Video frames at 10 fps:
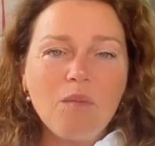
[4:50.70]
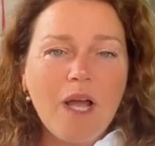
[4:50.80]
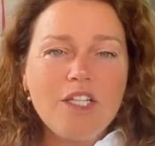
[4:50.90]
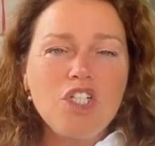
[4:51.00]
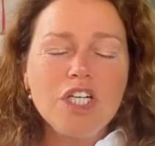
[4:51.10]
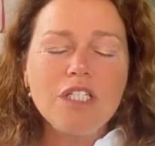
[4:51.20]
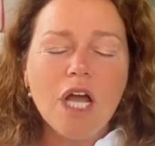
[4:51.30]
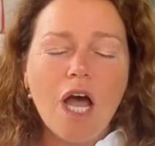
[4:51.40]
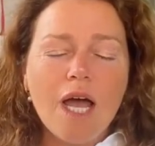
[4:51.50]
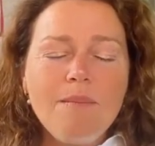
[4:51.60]
It's just
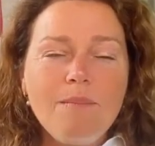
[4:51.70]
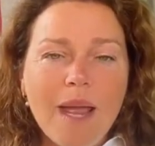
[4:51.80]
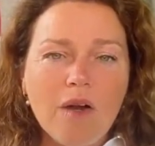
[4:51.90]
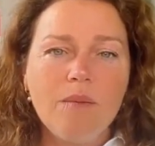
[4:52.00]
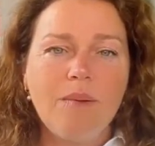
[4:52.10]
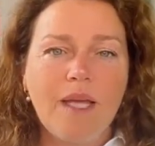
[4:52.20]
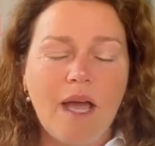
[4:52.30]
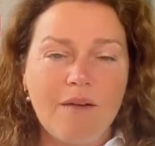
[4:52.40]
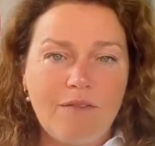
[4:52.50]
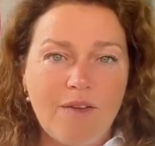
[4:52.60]
unbearably
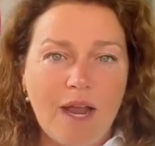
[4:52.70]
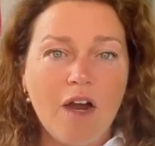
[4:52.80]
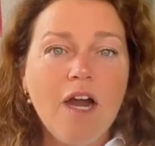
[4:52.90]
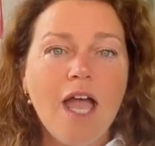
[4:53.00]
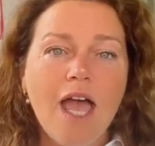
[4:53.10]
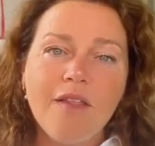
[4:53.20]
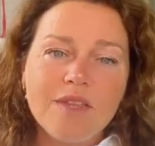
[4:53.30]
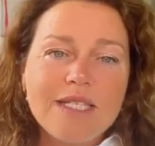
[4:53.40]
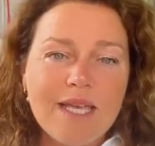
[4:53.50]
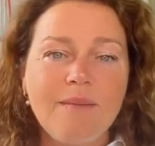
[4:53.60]
unfair, and at
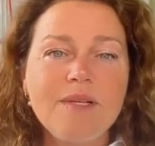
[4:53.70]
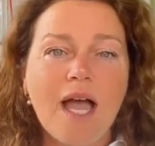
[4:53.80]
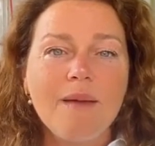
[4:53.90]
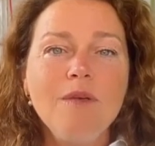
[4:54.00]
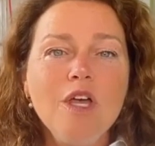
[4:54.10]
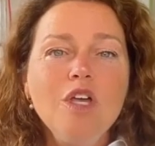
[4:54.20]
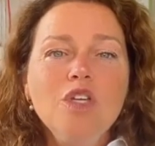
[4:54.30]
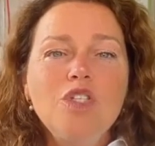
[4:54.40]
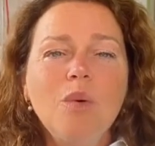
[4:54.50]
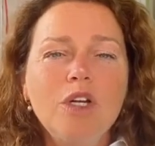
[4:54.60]
the same time,
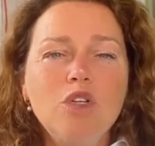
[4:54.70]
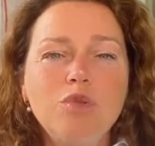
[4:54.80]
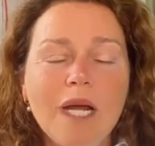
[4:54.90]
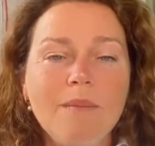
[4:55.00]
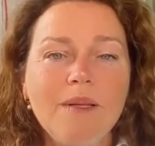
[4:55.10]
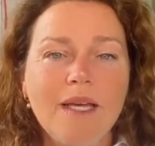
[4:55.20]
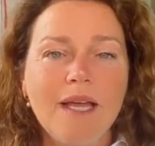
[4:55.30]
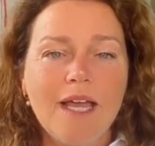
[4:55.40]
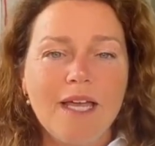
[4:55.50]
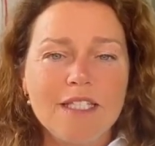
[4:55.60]
so incredibly
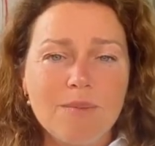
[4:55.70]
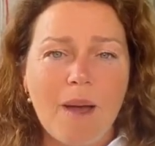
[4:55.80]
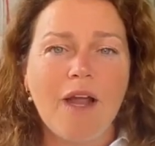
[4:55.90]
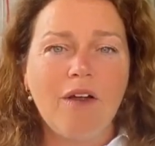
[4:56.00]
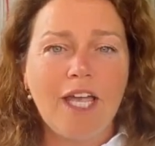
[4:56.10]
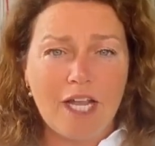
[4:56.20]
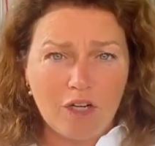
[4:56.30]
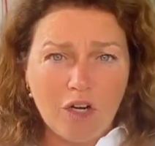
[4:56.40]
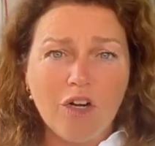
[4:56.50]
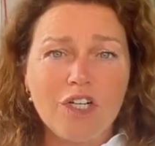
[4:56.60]
inspiring and
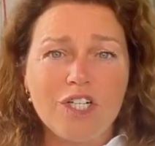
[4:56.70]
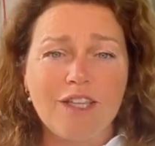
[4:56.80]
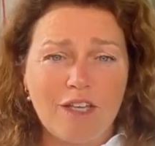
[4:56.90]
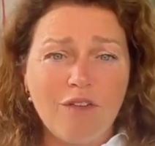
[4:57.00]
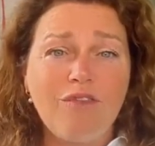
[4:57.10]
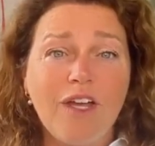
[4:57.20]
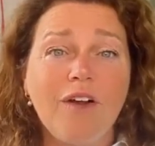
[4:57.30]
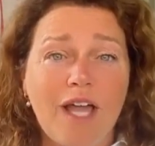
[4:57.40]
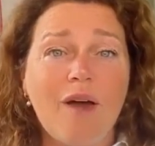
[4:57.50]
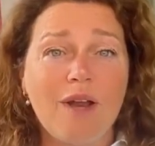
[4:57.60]
encouraging that you
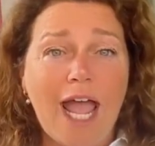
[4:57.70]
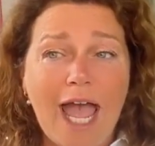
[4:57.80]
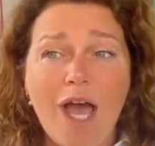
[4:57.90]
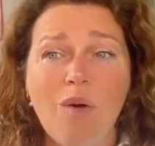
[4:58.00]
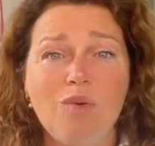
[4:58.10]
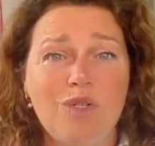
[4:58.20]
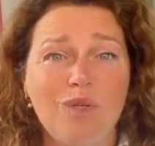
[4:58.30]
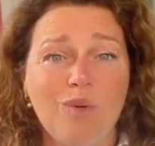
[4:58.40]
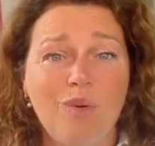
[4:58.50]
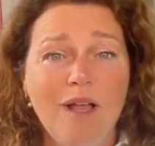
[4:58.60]
figured out how
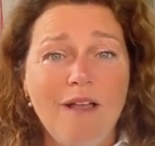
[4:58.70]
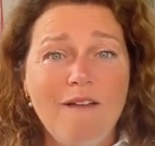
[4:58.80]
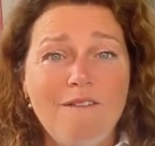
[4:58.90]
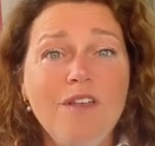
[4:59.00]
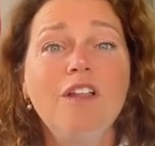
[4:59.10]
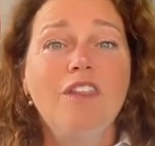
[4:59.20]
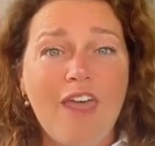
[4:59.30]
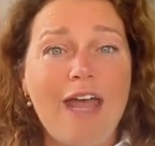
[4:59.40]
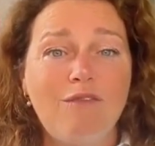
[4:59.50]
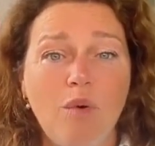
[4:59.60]
to fill
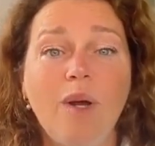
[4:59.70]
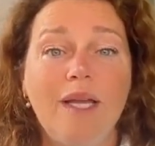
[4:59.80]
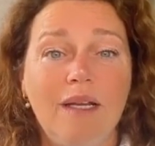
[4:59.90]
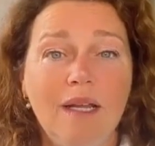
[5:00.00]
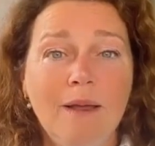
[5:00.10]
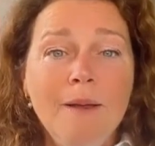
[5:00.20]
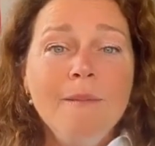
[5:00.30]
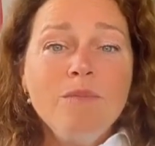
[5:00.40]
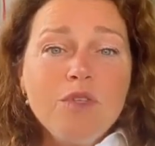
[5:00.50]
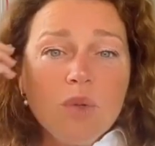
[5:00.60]
that void.
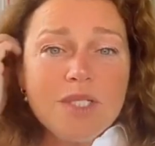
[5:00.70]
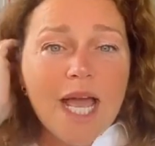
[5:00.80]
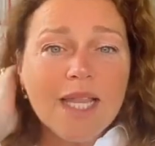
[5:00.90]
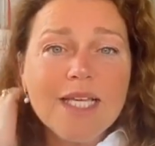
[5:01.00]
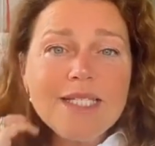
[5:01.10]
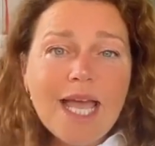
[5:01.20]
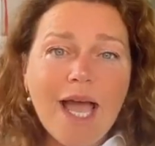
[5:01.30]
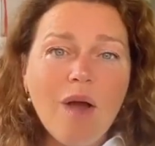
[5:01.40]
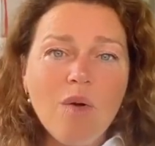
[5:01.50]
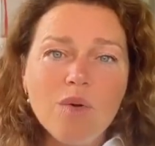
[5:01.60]
So tell us
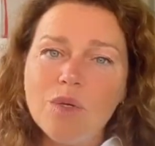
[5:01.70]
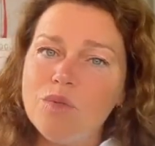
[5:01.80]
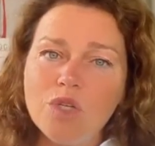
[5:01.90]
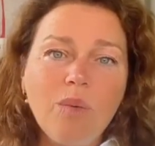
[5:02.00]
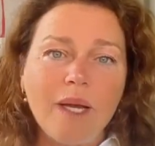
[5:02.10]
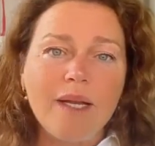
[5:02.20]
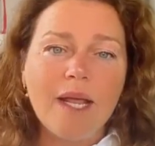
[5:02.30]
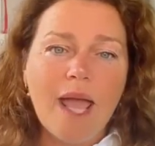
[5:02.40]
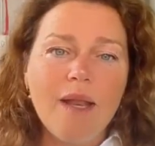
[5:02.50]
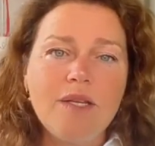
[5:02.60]
how you do it,
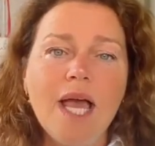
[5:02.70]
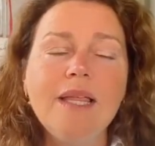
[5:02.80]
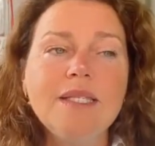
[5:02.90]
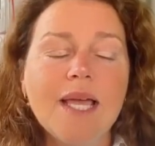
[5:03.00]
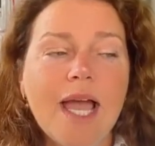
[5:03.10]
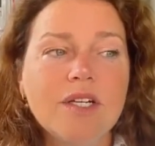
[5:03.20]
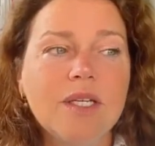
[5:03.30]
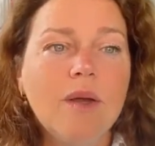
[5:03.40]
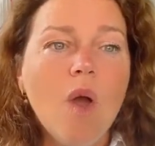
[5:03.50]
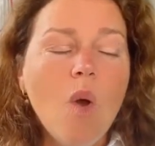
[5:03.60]
and tell us
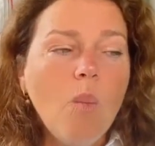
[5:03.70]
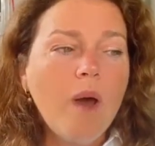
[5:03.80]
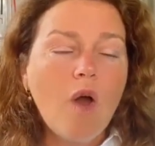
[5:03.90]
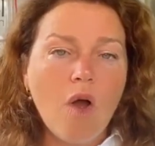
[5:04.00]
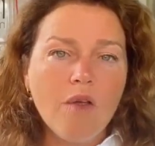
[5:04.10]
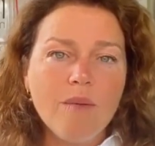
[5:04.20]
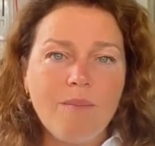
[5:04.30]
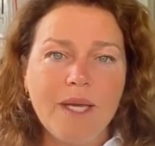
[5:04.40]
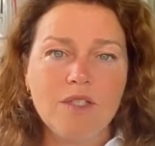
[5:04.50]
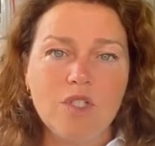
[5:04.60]
actually what are the
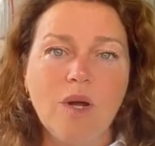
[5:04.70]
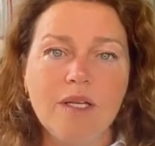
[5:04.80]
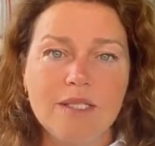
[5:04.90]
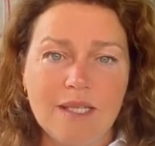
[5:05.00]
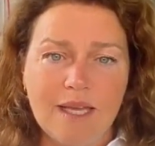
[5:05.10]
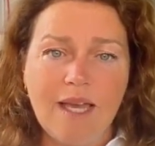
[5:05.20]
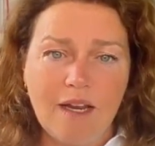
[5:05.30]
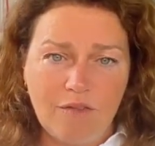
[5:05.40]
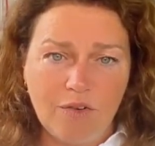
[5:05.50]
biggest struggles that they hit at